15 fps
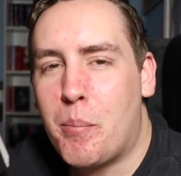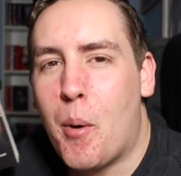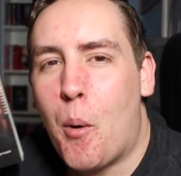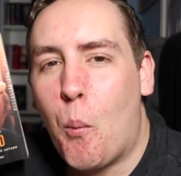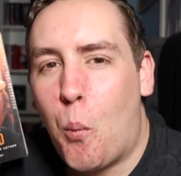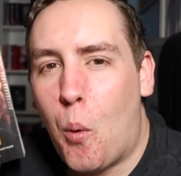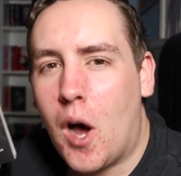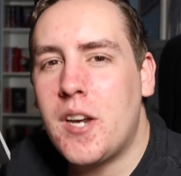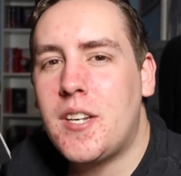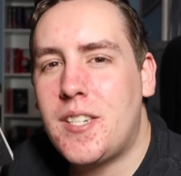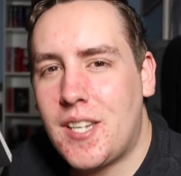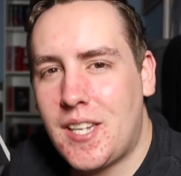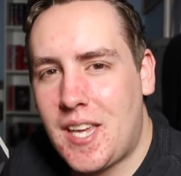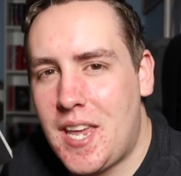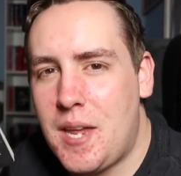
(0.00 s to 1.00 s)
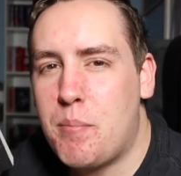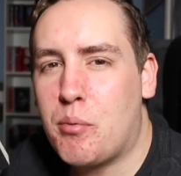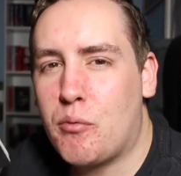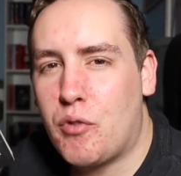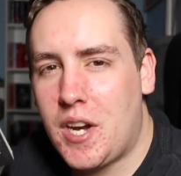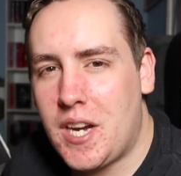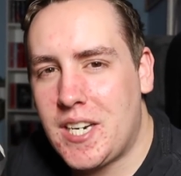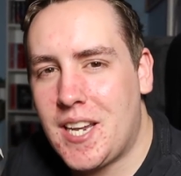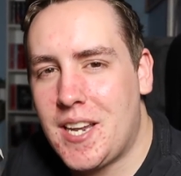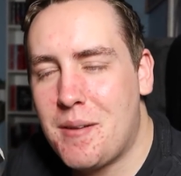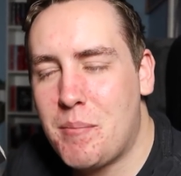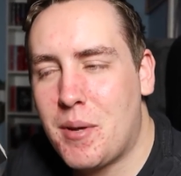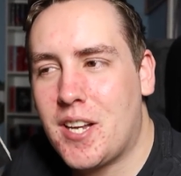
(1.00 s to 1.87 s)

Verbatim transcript: but want to keep reading